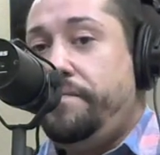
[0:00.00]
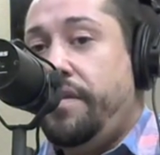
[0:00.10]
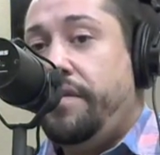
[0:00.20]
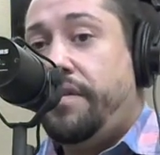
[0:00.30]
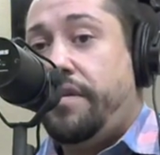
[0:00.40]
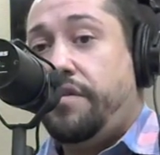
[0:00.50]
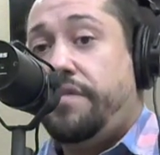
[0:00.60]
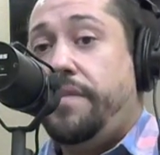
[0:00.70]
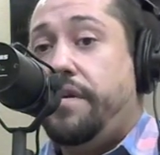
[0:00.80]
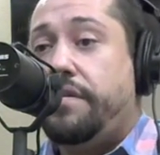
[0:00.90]
that just
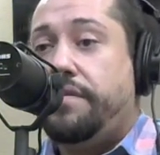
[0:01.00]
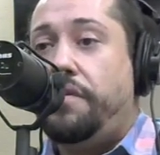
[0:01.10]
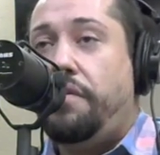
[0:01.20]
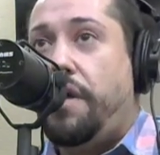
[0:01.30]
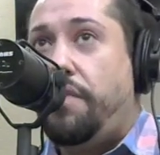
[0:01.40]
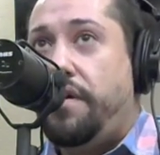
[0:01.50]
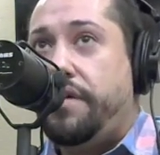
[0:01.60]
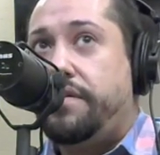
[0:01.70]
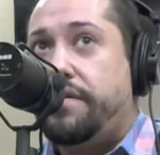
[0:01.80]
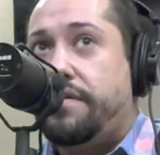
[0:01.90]
because of who I
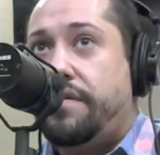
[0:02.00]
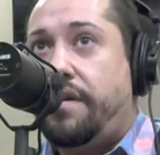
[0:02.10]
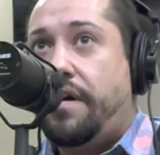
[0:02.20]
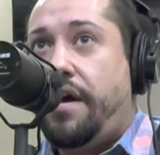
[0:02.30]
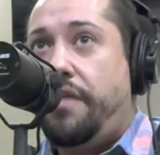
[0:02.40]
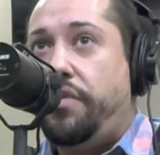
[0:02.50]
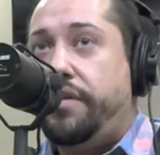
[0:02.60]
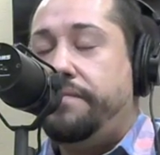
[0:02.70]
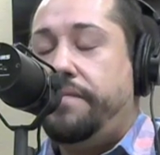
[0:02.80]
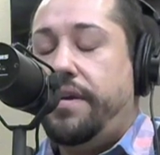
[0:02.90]
was, I
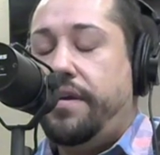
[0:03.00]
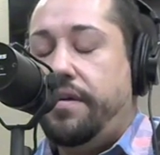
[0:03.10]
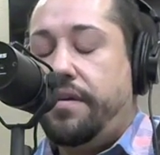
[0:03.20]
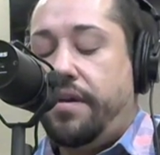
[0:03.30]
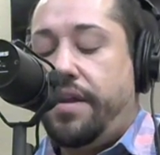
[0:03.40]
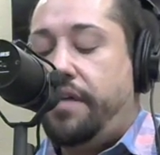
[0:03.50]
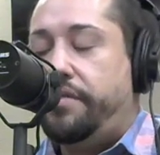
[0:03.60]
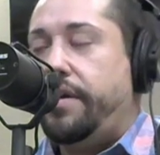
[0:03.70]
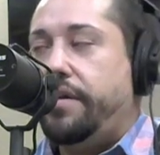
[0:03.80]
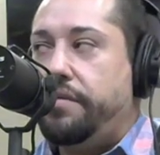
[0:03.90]
wouldn't be allowed
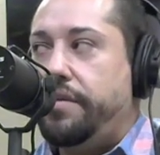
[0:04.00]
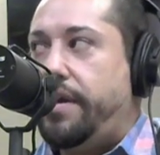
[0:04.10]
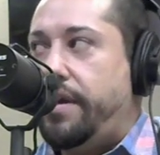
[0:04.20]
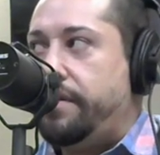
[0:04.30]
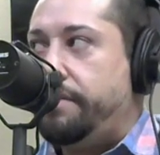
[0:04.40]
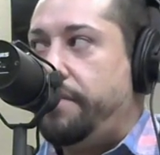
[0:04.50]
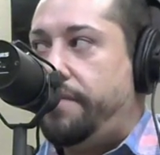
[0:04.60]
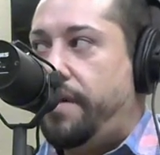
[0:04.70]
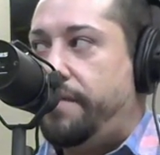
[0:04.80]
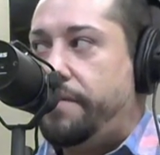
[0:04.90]
to enter the kingdom of heaven.